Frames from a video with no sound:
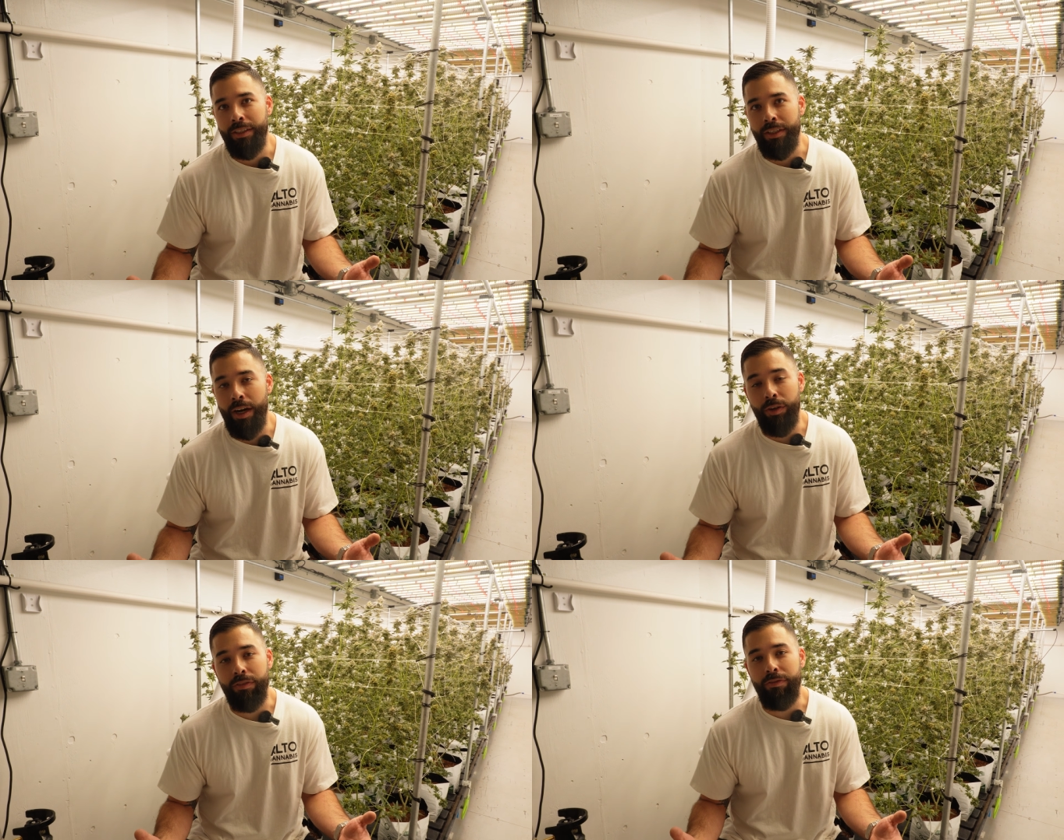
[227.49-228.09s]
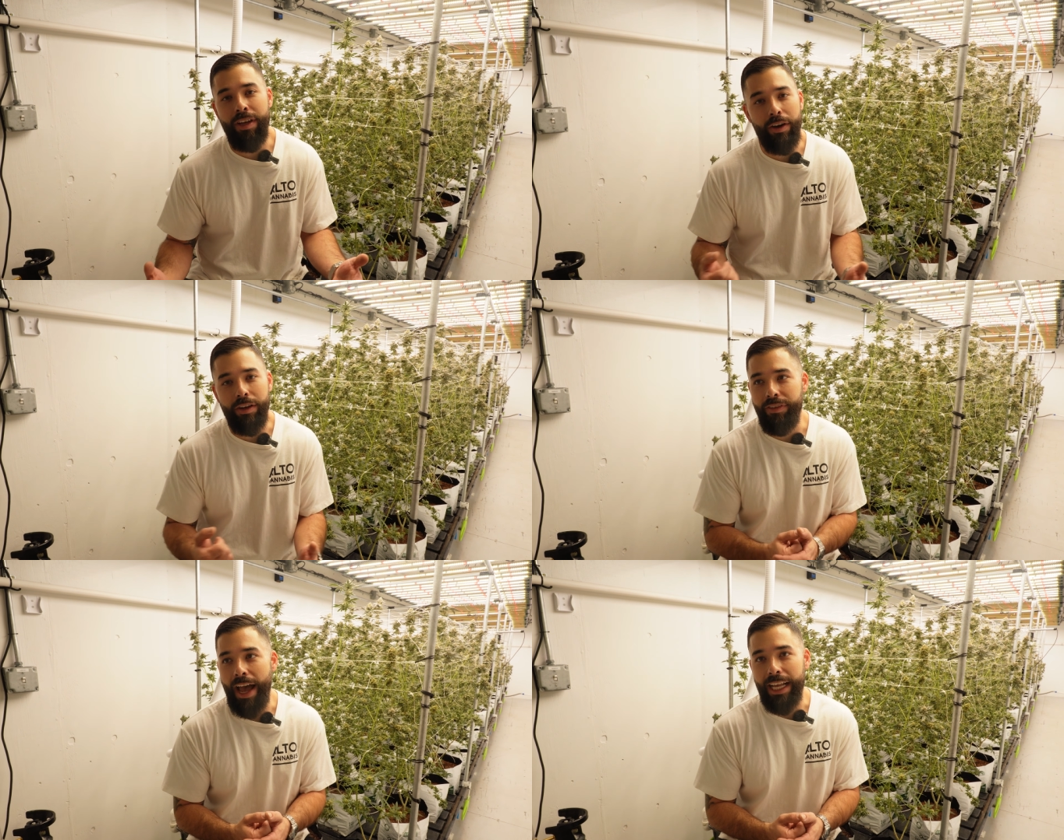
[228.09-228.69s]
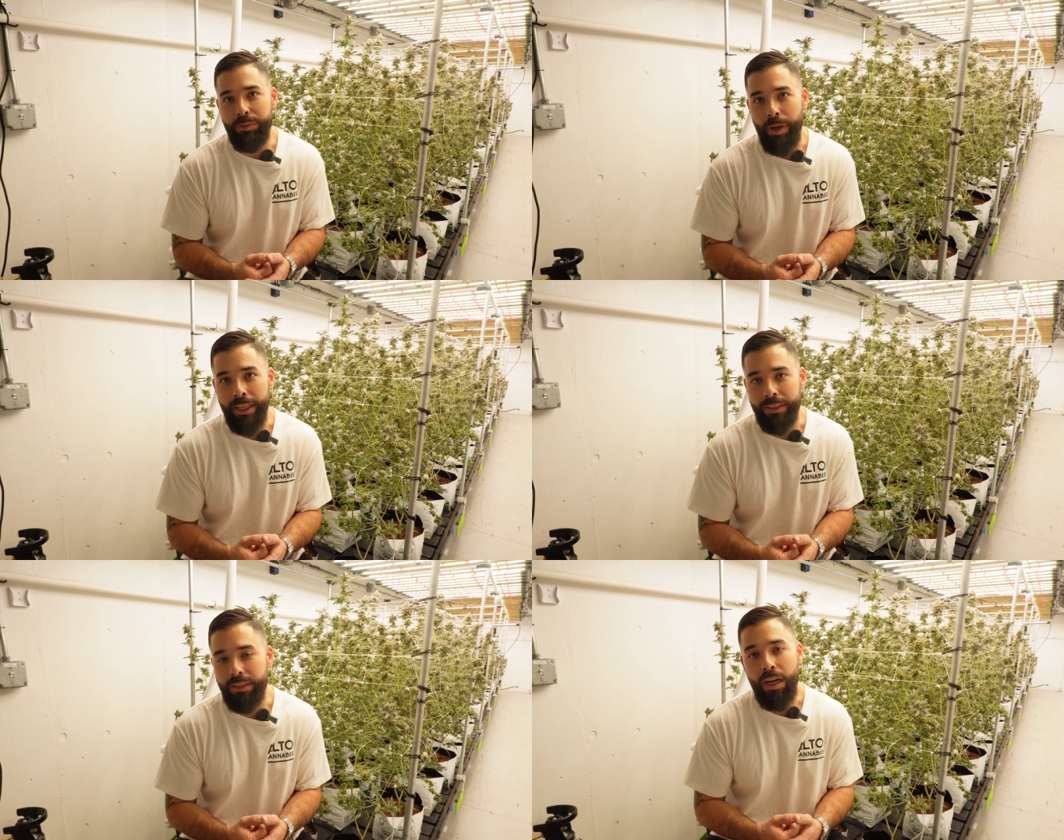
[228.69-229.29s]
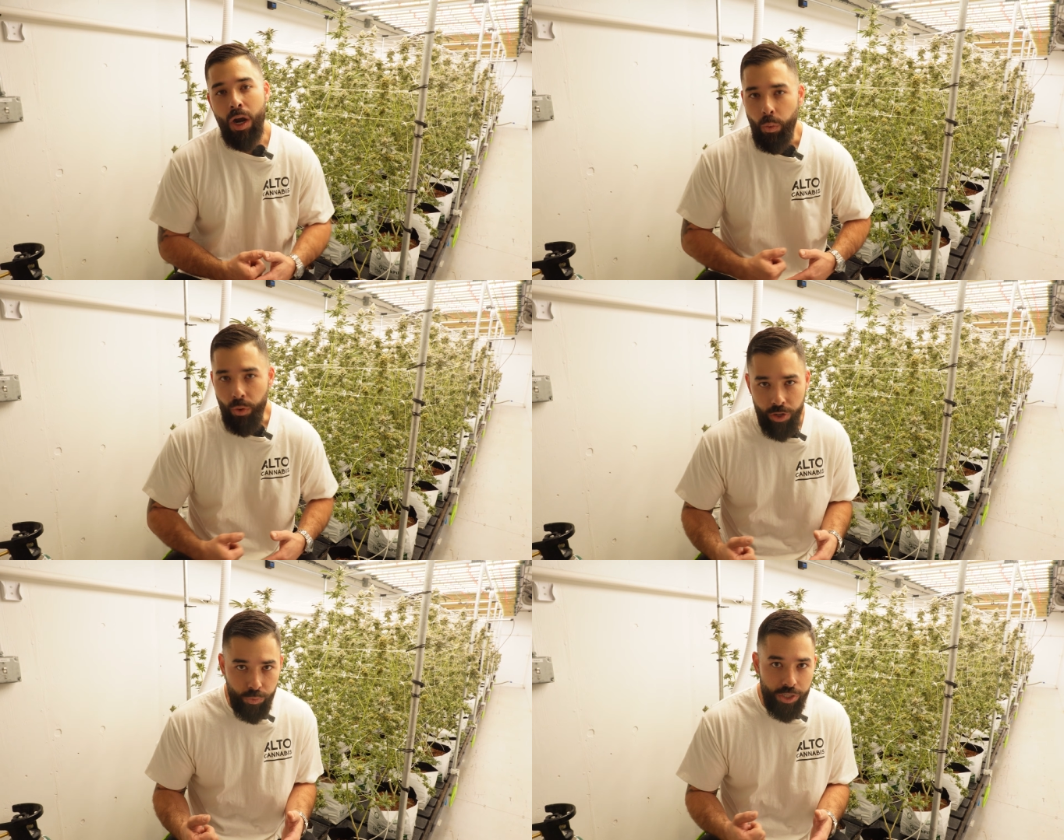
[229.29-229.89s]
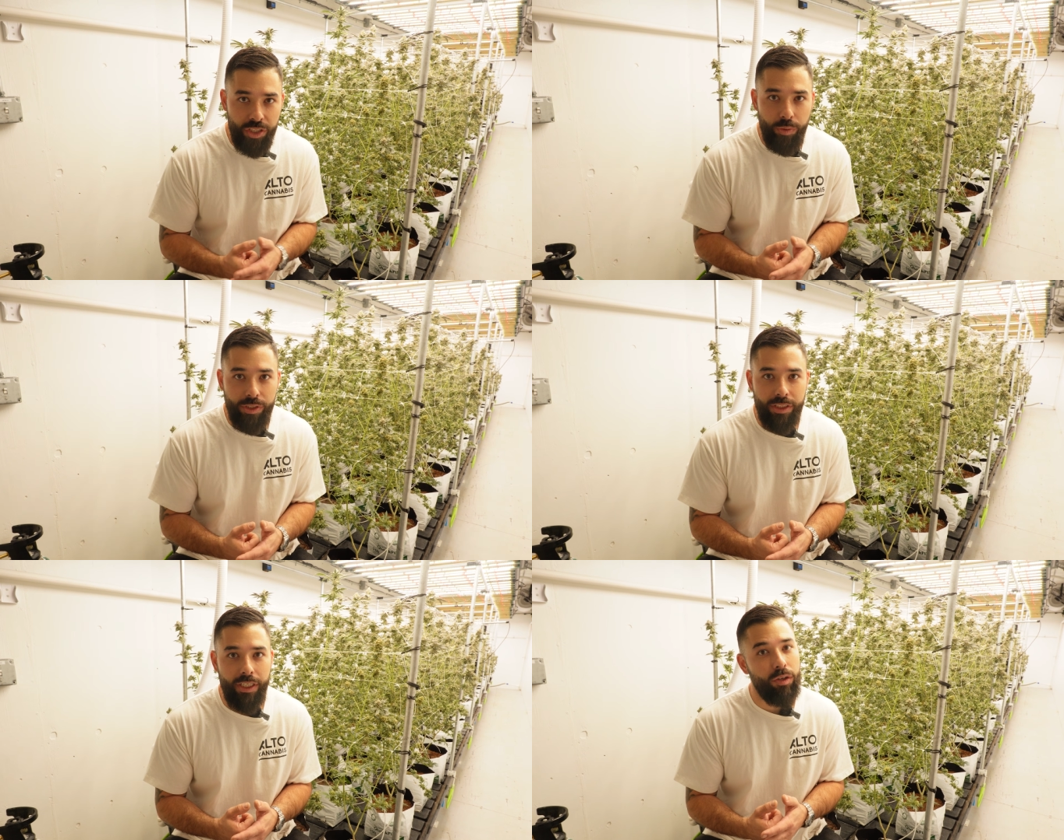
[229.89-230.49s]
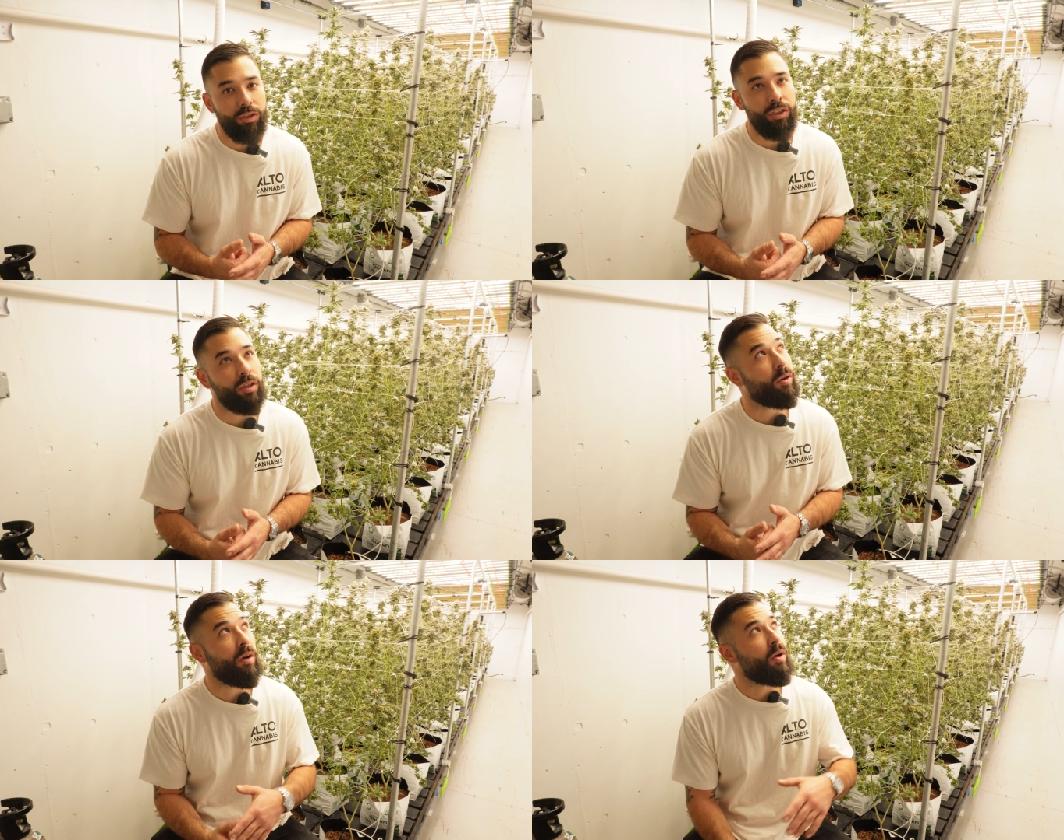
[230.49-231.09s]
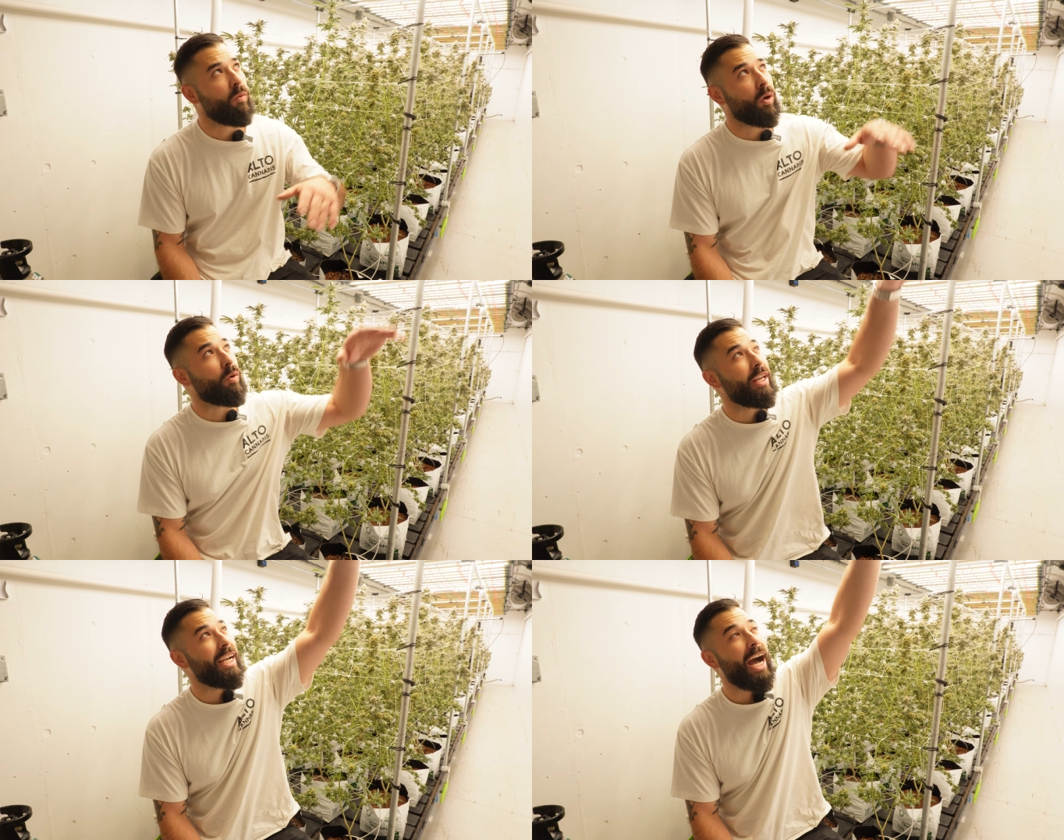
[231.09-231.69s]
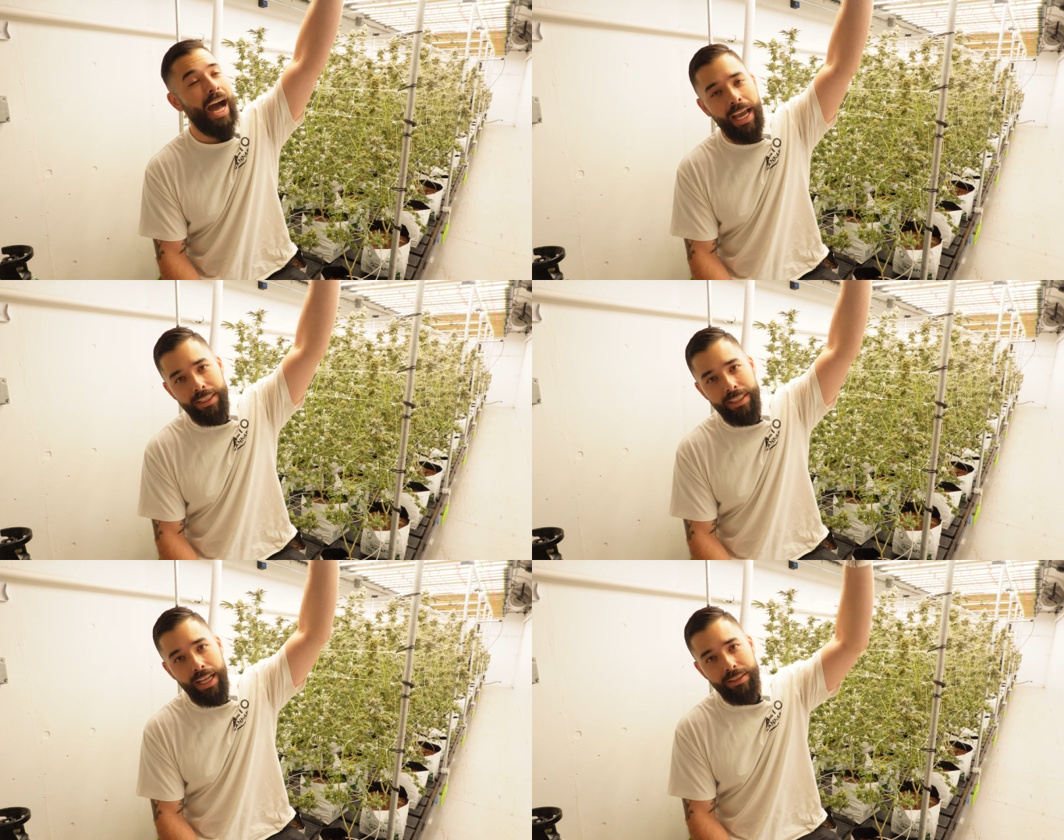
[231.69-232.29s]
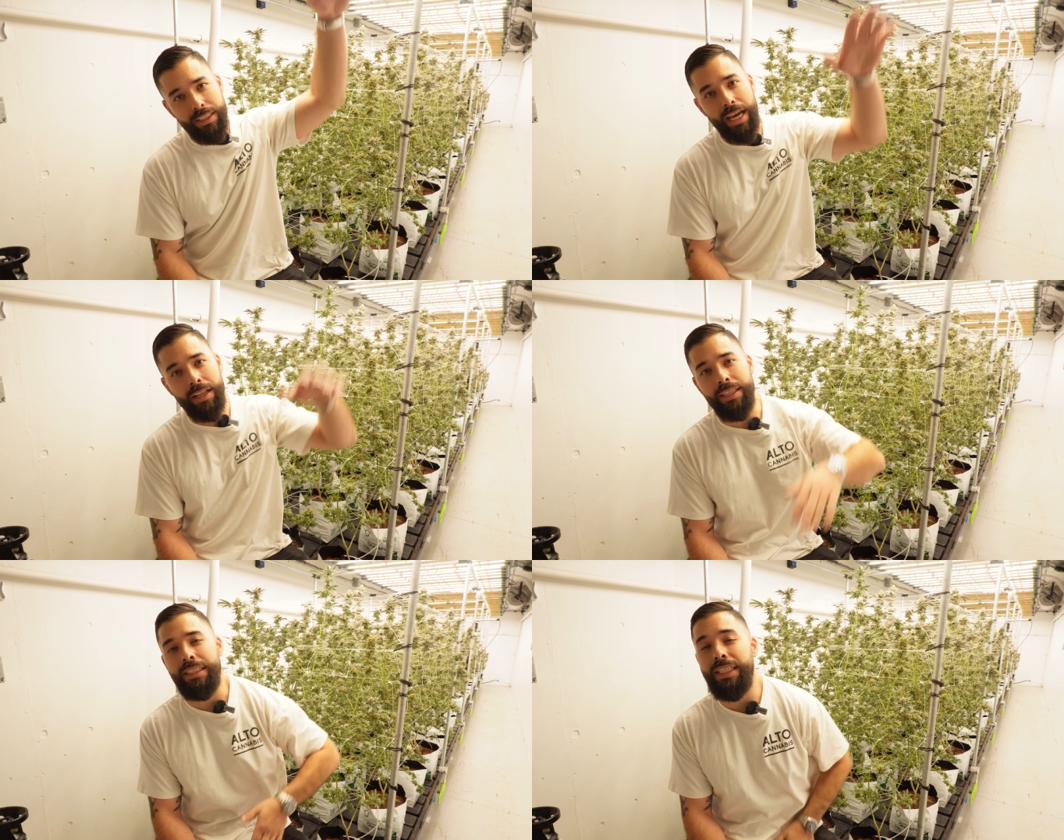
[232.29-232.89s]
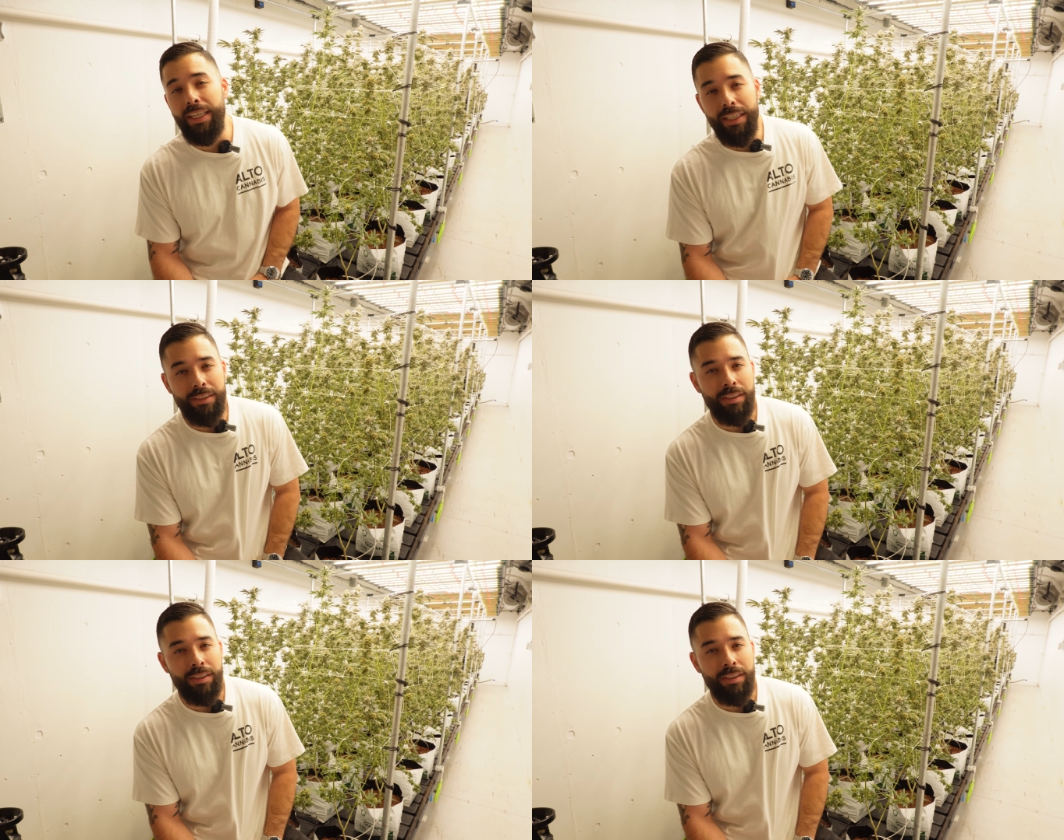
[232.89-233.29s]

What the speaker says: You know, it's very fast paced. We're enriching with CO2. We're running high intensity LEDs.